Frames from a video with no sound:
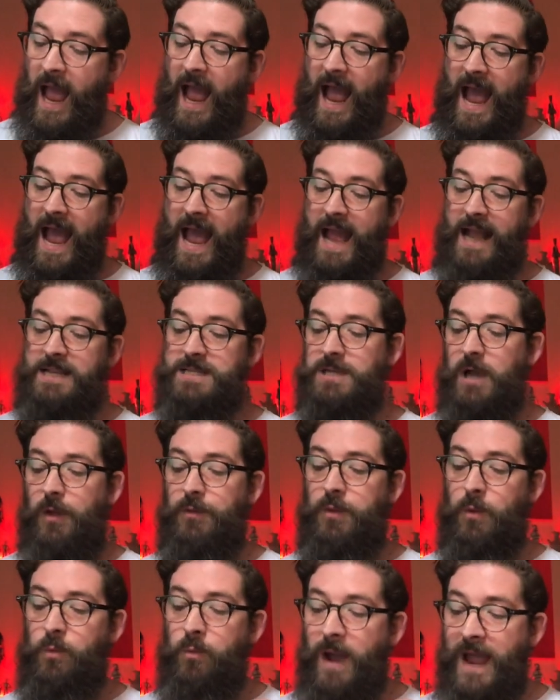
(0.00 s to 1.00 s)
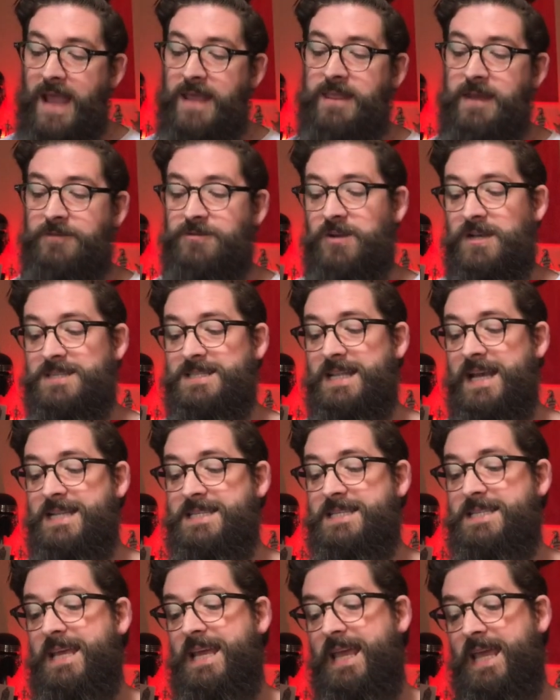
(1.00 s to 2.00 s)
And the way they've
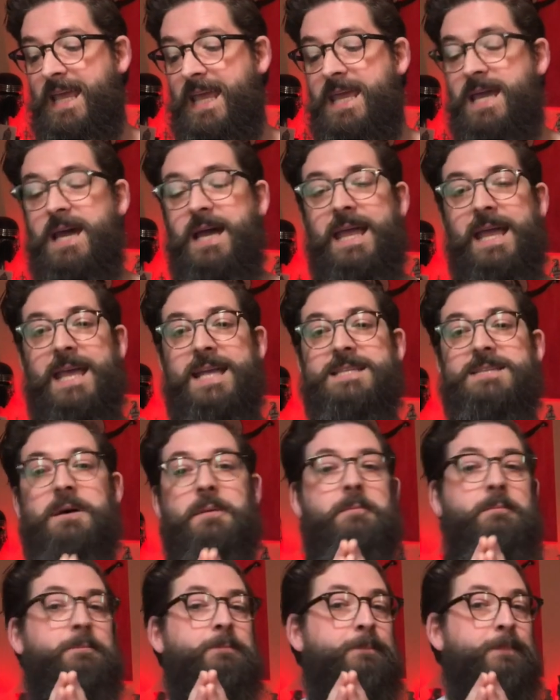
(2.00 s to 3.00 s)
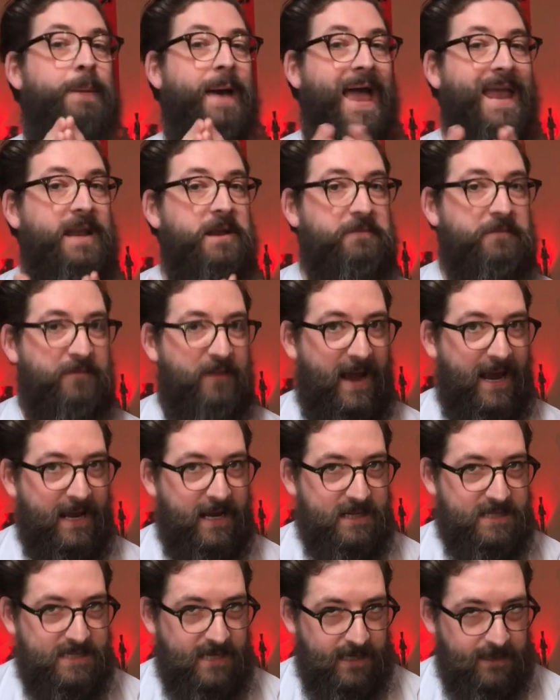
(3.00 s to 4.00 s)
translated it here is
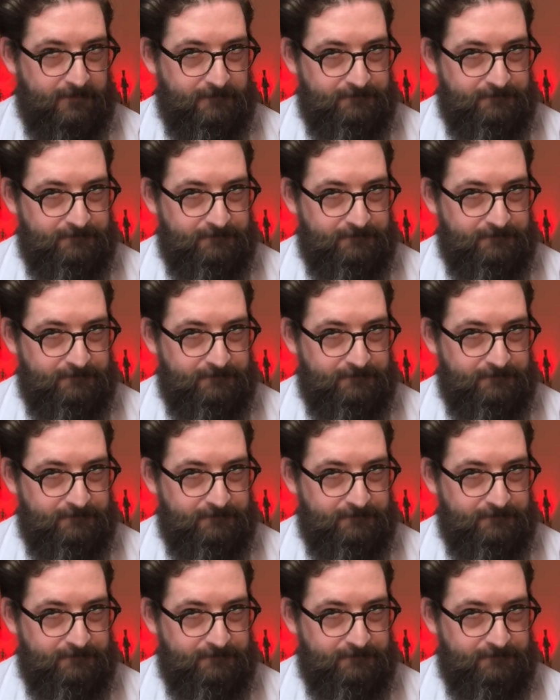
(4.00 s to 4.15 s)
benefactor.